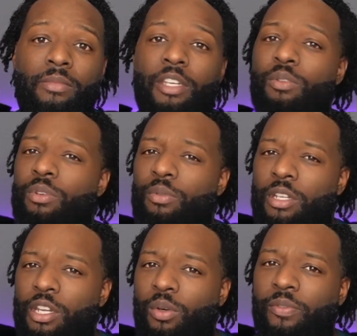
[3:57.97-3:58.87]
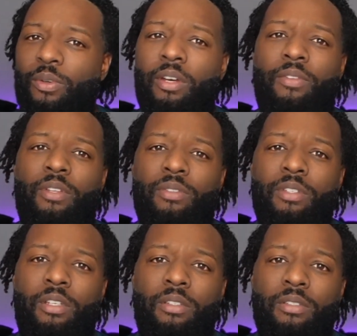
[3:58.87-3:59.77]
And you would already know if you have those
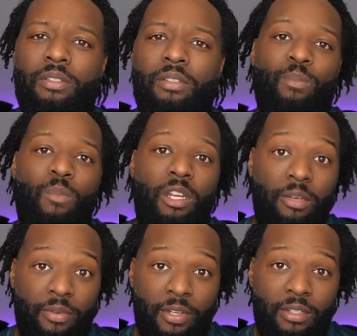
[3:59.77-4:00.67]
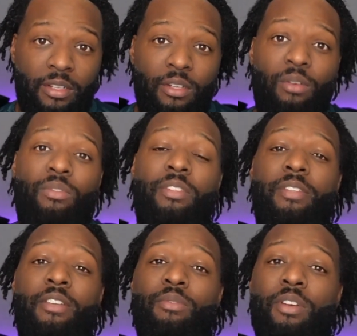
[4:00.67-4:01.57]
things. Another thing to note is
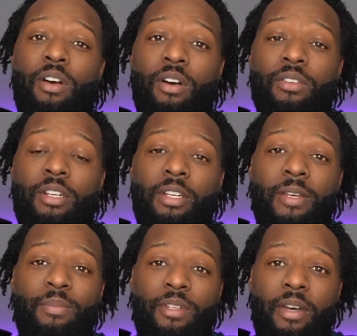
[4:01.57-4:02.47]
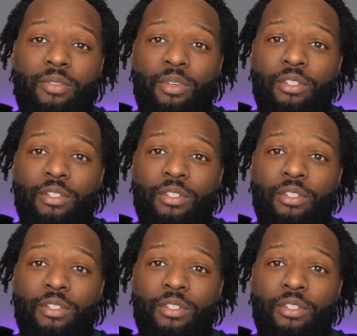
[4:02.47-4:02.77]
that you can't claim tax-free